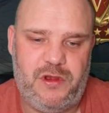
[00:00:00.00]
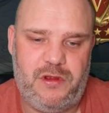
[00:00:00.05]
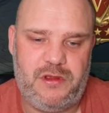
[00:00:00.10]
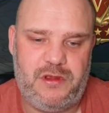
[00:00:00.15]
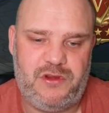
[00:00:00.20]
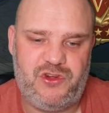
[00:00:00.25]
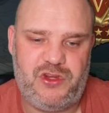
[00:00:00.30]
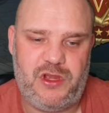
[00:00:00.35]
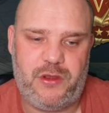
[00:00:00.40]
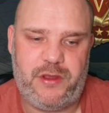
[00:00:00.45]

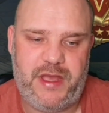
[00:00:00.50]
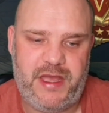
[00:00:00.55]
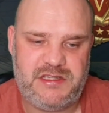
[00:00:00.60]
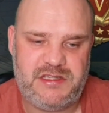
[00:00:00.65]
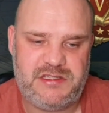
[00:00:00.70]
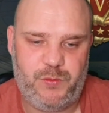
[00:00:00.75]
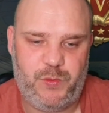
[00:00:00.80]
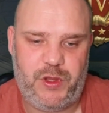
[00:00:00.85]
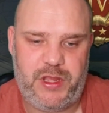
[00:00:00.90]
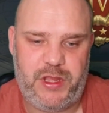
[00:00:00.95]

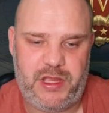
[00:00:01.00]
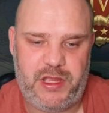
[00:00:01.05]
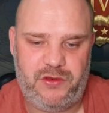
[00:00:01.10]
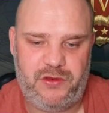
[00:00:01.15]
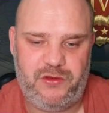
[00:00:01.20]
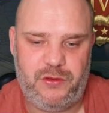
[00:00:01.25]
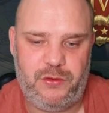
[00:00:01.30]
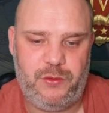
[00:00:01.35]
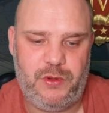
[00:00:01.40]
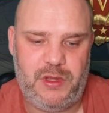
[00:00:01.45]
showcasing what you can
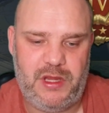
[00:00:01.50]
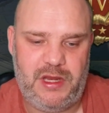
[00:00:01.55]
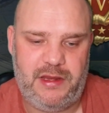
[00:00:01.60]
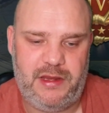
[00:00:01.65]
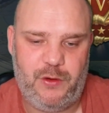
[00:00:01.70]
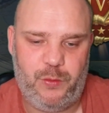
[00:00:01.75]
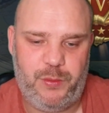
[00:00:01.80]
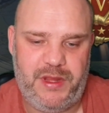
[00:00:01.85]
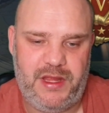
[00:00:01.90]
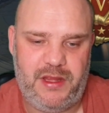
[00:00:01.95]
do a
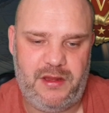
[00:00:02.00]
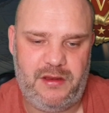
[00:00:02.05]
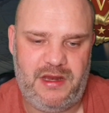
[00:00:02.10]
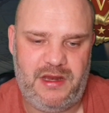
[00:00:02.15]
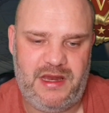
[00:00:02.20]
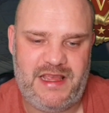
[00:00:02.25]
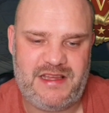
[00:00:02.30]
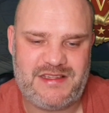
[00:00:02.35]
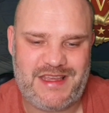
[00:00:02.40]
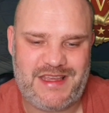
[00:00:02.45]
little bit
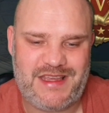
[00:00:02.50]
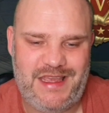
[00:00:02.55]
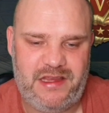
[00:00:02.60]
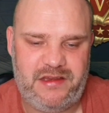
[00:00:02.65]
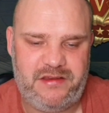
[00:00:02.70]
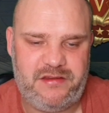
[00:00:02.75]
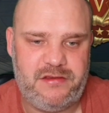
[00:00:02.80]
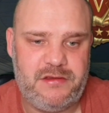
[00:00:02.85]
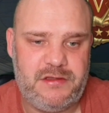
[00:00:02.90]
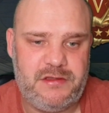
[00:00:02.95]
less
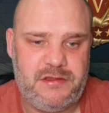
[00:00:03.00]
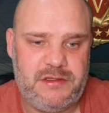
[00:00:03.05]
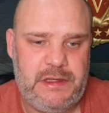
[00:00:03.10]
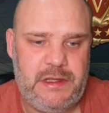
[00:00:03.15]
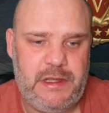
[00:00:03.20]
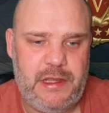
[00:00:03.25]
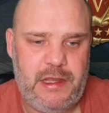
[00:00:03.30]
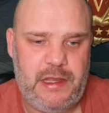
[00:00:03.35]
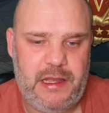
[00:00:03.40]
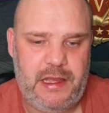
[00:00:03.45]
geared.
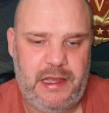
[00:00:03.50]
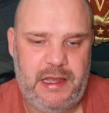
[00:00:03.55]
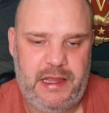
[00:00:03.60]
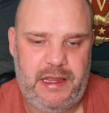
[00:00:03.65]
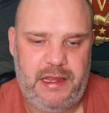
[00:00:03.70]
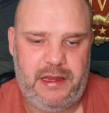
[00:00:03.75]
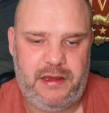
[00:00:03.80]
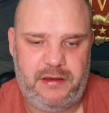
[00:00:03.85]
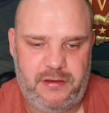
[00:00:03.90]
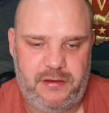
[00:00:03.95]

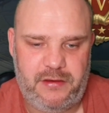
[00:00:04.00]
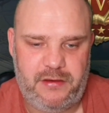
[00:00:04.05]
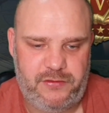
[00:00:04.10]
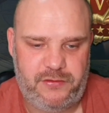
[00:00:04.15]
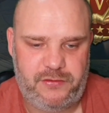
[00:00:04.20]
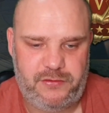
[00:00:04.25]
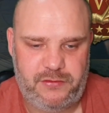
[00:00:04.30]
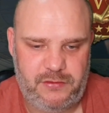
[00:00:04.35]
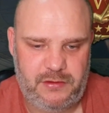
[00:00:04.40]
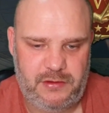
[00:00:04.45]
And
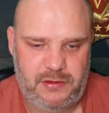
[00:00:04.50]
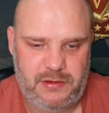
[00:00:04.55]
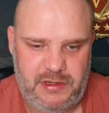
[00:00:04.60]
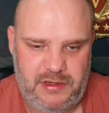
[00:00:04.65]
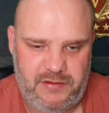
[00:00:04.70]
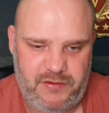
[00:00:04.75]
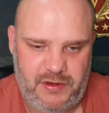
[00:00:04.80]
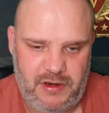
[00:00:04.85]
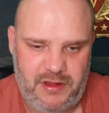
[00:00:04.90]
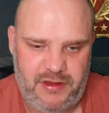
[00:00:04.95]

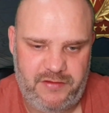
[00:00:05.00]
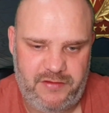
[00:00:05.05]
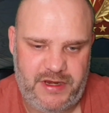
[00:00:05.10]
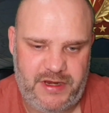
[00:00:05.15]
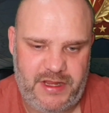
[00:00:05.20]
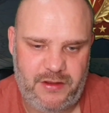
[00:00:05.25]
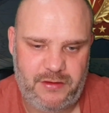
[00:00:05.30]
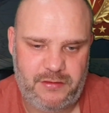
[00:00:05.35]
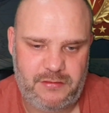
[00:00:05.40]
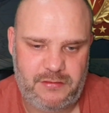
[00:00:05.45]
if you like the
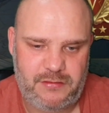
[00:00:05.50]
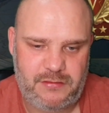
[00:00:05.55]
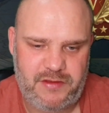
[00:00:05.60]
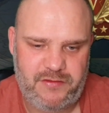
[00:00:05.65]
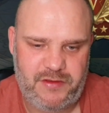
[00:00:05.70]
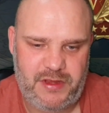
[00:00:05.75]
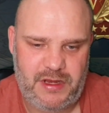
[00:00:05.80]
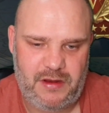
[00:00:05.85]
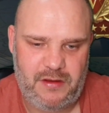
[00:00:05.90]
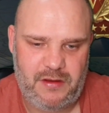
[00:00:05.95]
video, give
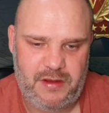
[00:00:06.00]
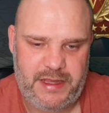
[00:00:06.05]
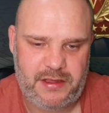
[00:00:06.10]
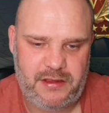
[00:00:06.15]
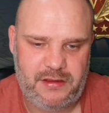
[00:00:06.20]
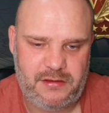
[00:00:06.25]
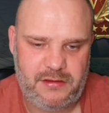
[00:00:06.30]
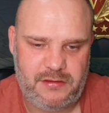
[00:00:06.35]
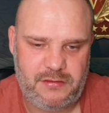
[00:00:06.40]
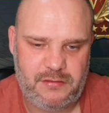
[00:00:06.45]
it a like,
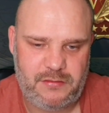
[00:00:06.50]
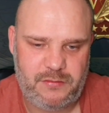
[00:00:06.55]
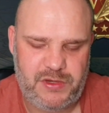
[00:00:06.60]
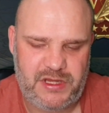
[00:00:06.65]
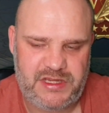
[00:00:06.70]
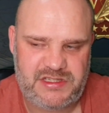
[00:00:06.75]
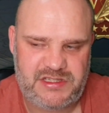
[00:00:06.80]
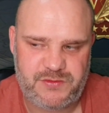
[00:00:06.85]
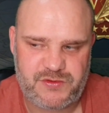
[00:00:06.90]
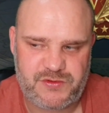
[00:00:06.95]

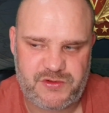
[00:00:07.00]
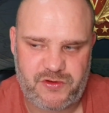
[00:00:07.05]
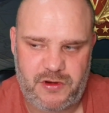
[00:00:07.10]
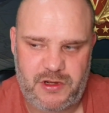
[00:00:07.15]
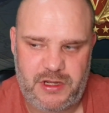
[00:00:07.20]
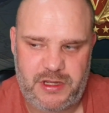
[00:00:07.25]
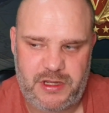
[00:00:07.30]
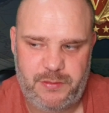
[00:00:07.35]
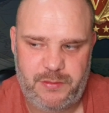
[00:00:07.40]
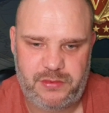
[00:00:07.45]
please
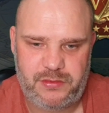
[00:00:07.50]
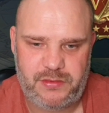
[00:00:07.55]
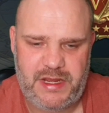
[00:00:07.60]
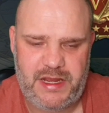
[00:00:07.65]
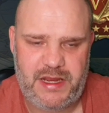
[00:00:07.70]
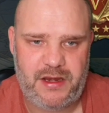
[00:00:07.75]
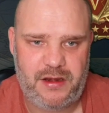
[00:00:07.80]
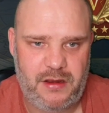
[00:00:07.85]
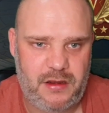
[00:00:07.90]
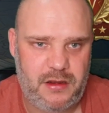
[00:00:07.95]
subscribe,
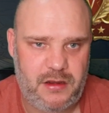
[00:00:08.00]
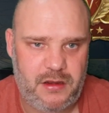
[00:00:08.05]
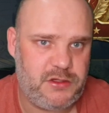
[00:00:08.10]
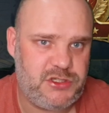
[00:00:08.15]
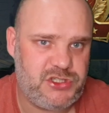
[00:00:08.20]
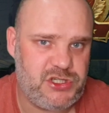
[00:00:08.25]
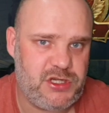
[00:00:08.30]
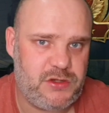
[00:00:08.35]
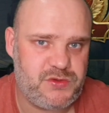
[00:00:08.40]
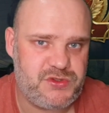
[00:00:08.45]
and I
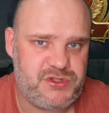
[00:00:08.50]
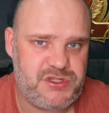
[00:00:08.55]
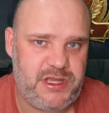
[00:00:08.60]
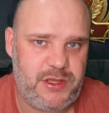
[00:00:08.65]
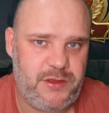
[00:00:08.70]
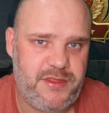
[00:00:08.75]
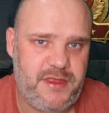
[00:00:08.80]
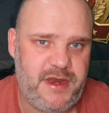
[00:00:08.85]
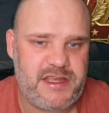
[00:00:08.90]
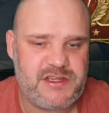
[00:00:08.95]
shall see
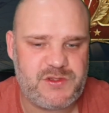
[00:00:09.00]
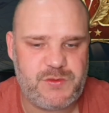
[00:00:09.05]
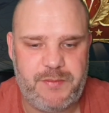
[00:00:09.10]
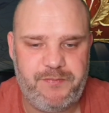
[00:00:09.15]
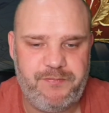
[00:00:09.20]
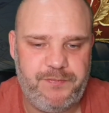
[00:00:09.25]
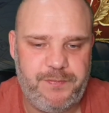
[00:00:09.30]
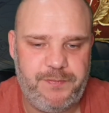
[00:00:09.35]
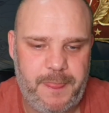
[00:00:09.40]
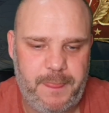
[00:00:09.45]
you in the next one.
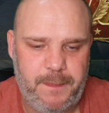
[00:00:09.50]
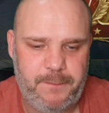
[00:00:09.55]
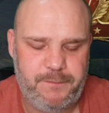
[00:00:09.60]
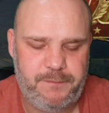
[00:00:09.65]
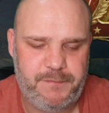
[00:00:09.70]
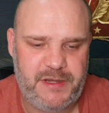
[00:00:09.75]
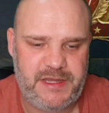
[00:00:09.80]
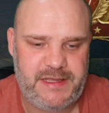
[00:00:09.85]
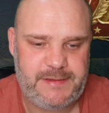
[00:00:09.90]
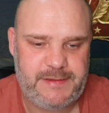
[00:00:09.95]
Bye.